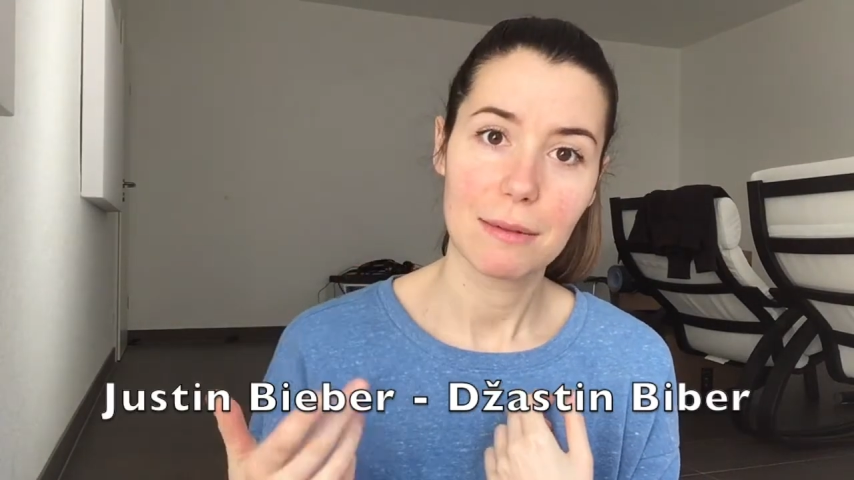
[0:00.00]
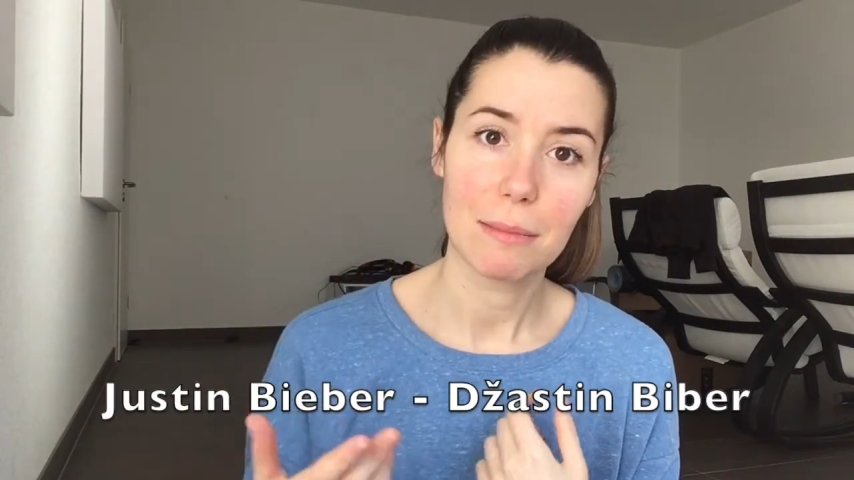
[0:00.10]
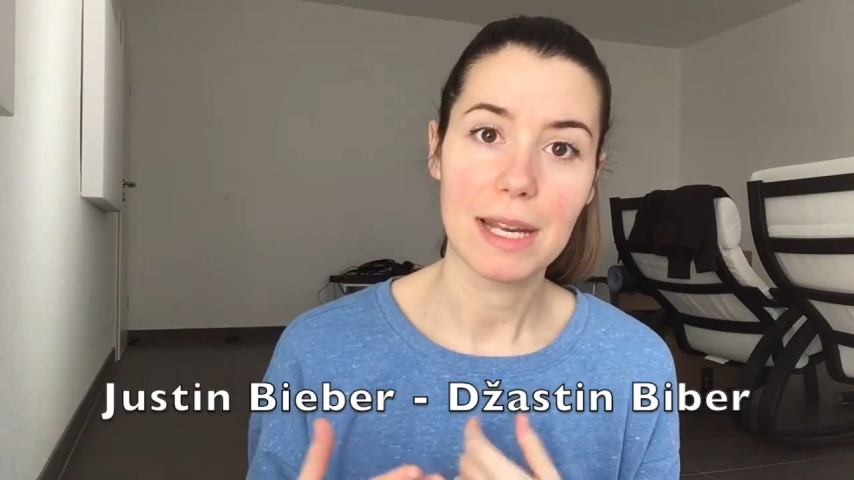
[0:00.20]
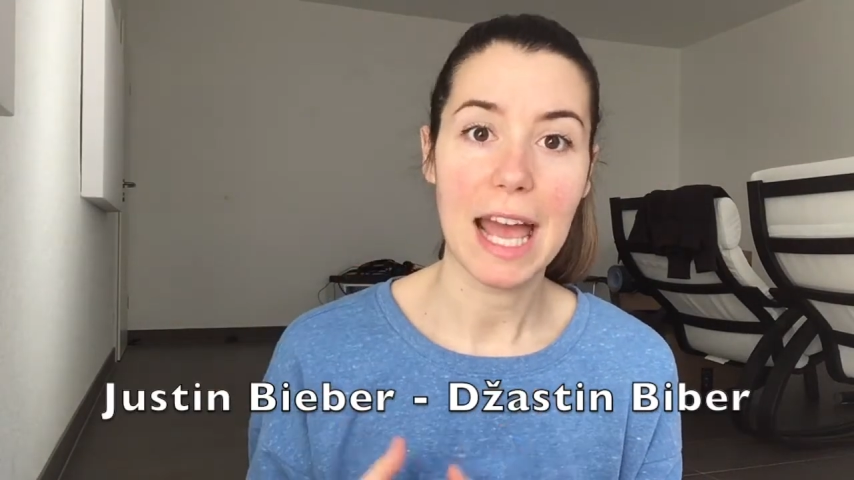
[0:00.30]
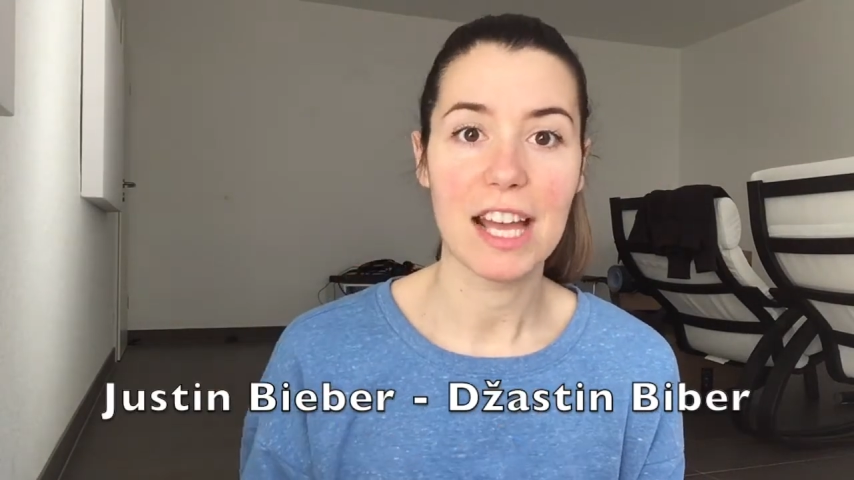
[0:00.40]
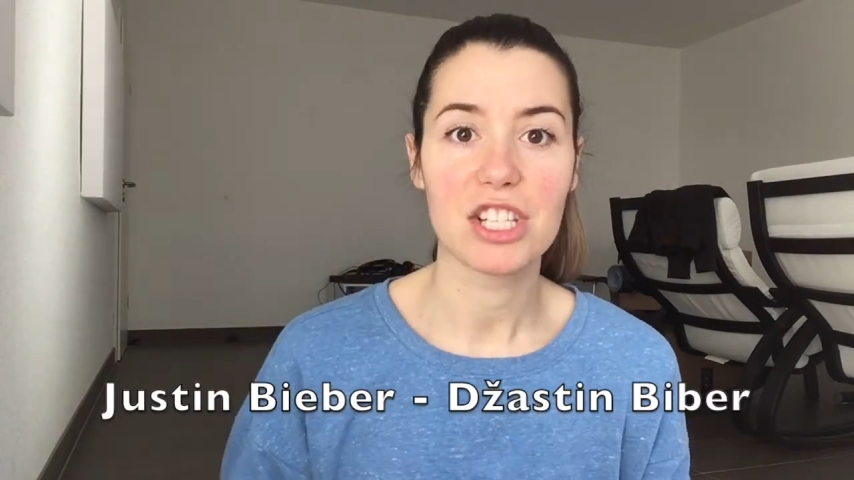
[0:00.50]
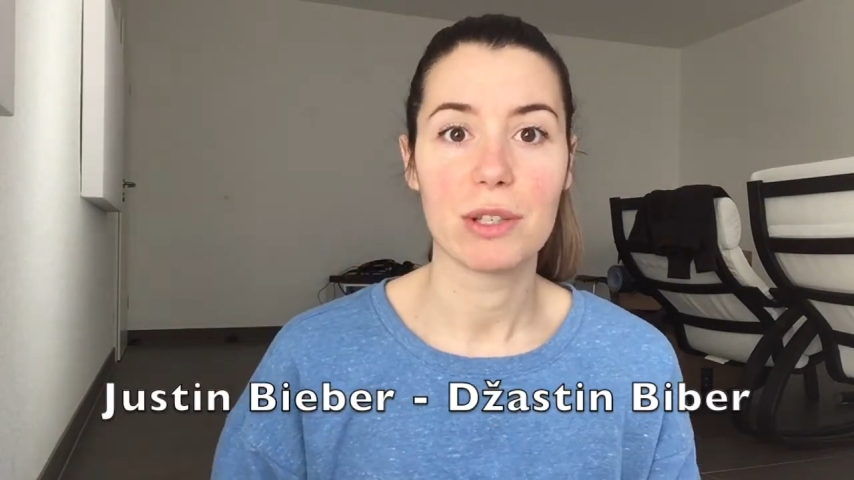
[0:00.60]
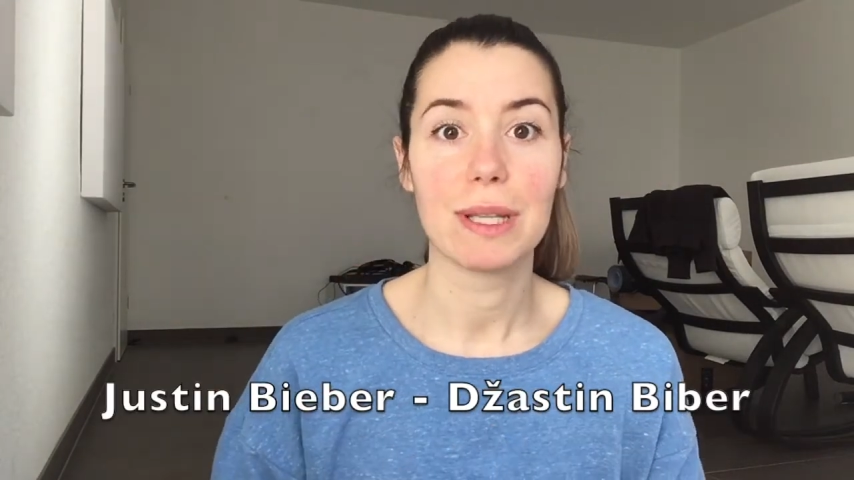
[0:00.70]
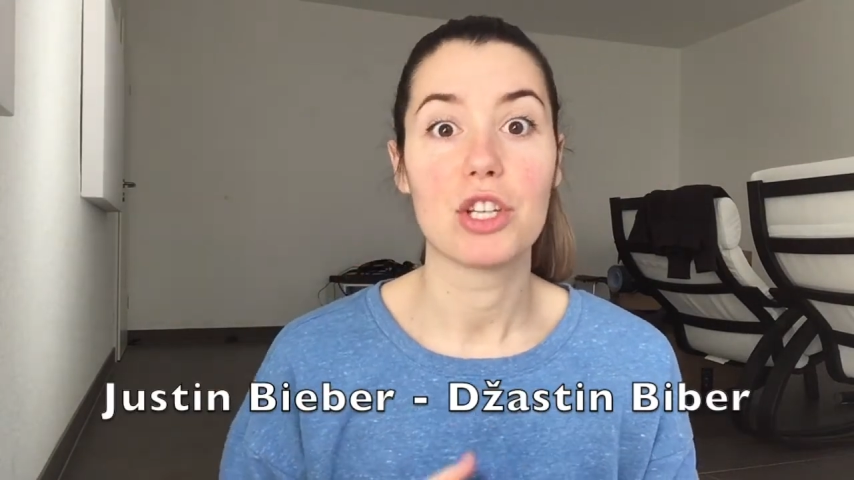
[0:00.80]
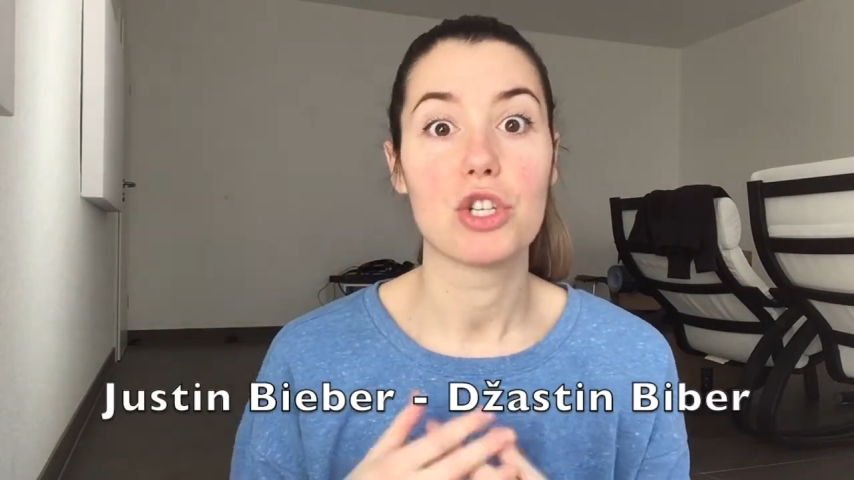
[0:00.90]
but
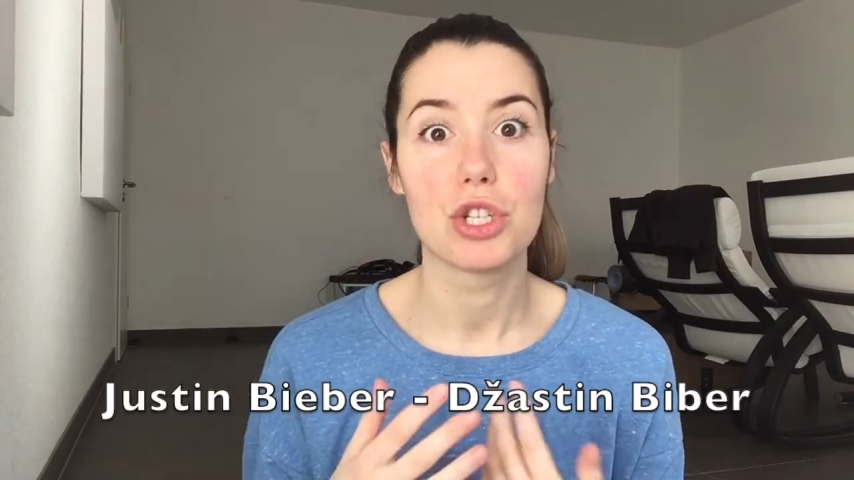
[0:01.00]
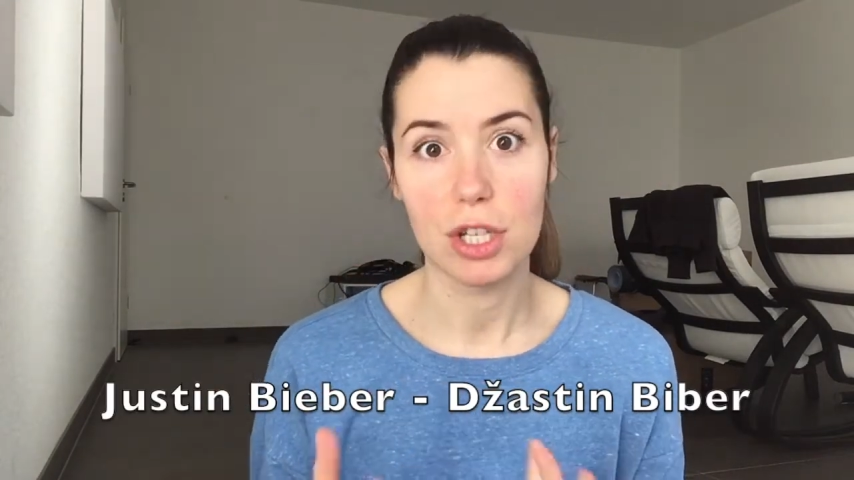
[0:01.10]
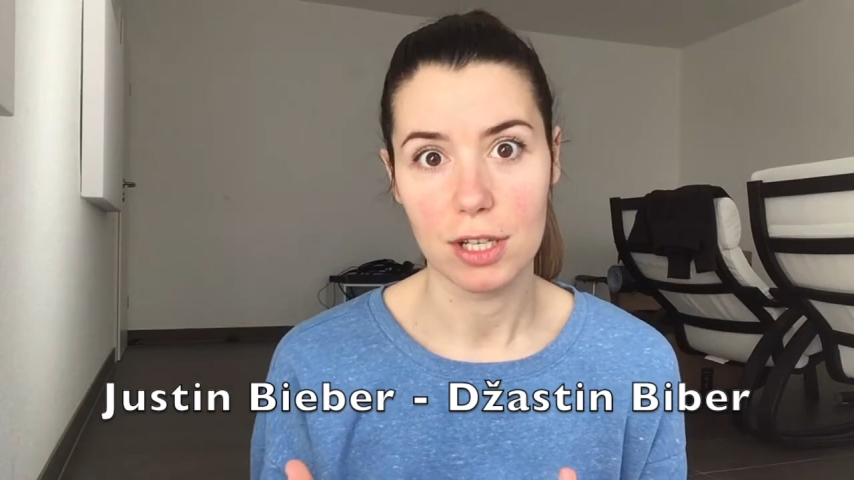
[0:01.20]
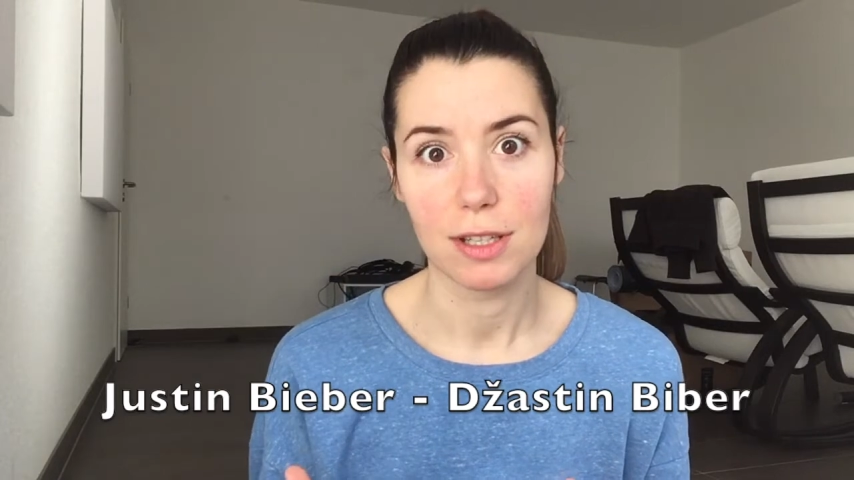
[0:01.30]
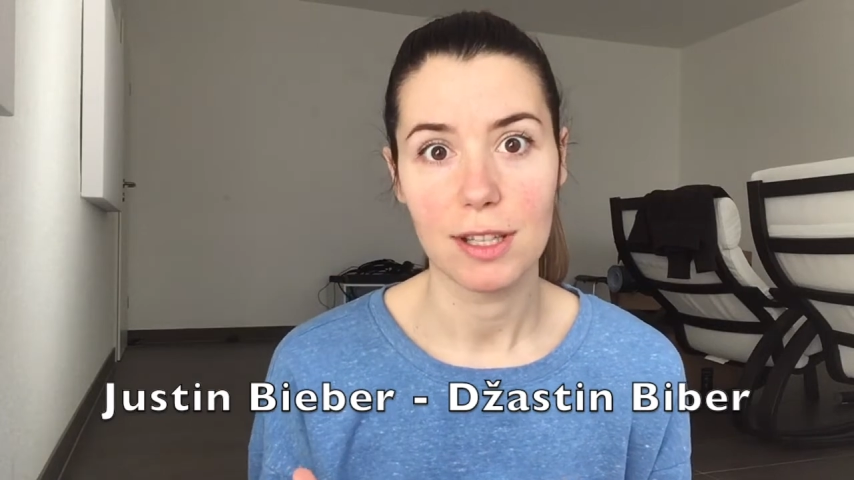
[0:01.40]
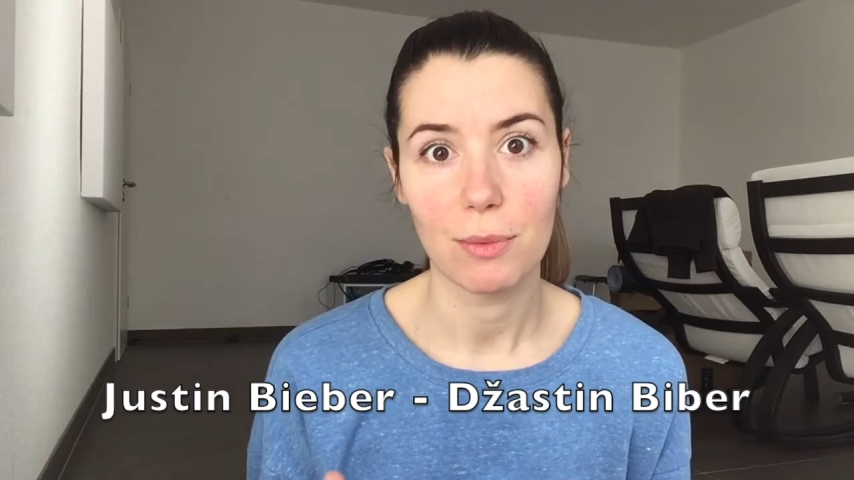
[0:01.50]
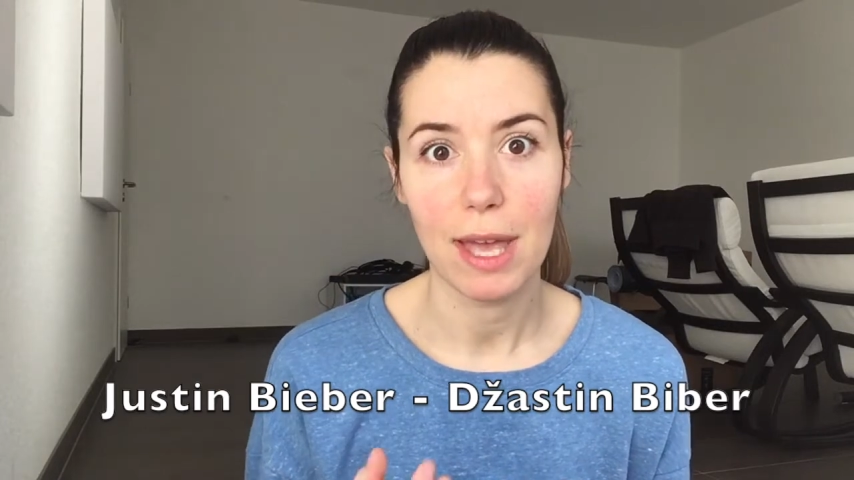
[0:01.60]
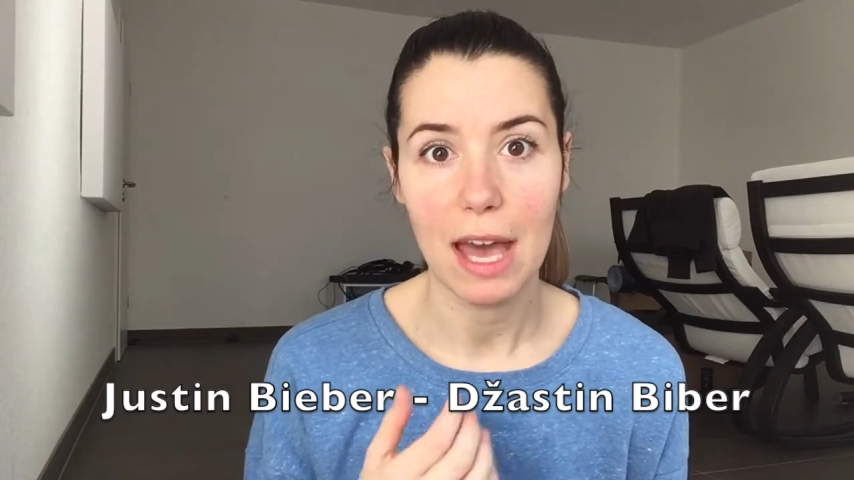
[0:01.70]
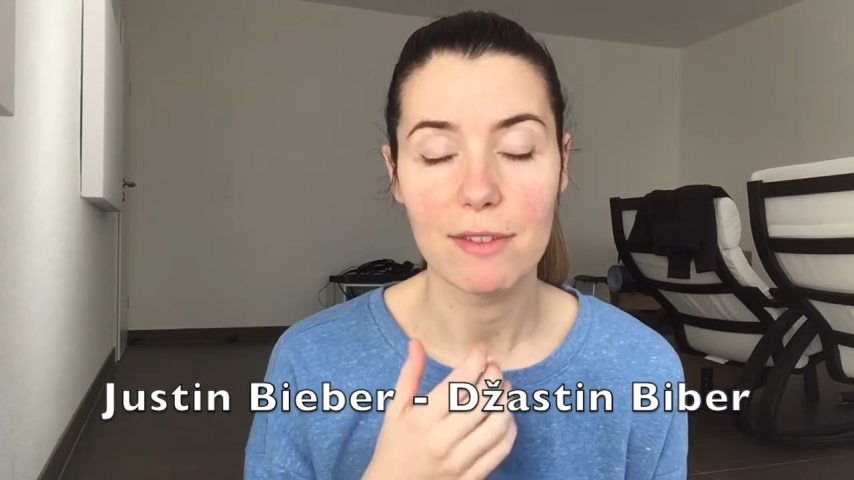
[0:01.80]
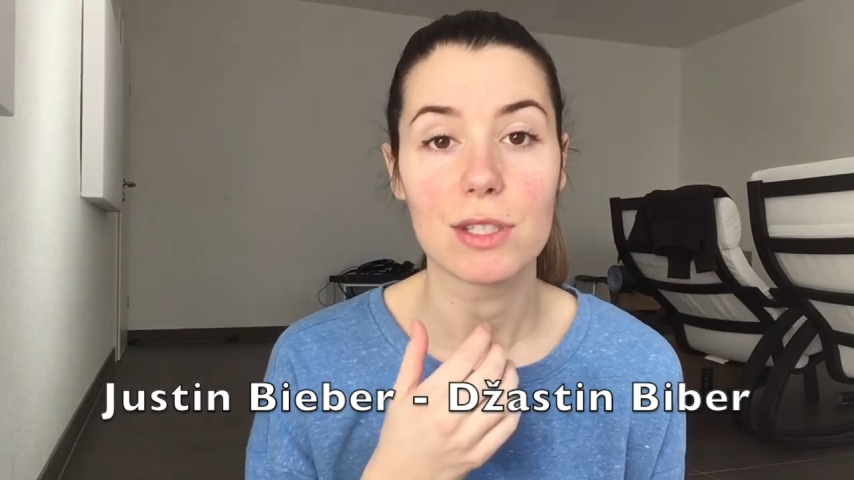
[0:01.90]
actually with the J that we have.